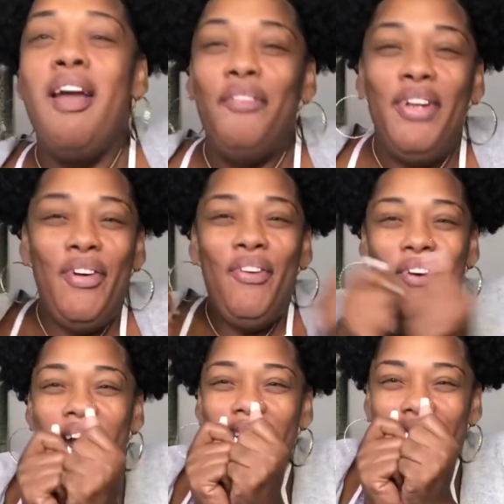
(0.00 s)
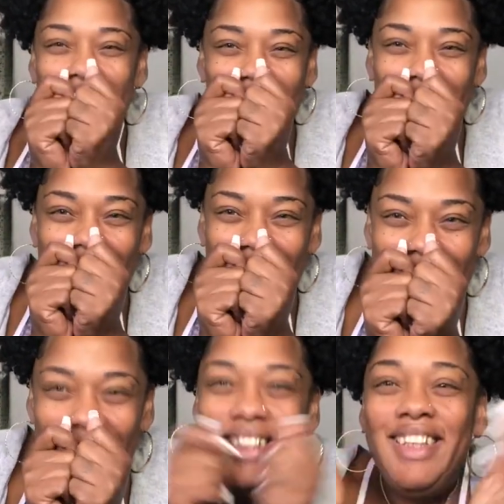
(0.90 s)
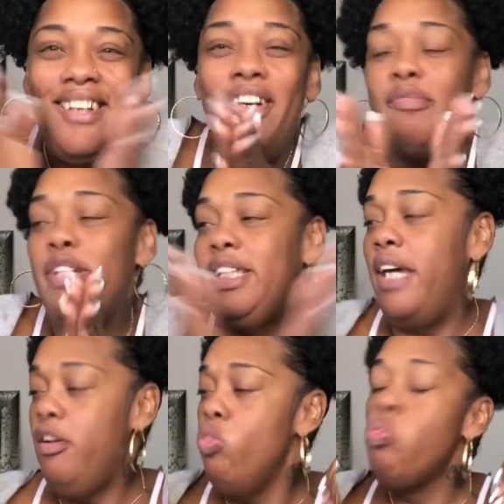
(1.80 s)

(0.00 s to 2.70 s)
record with y'all, so I'm excited.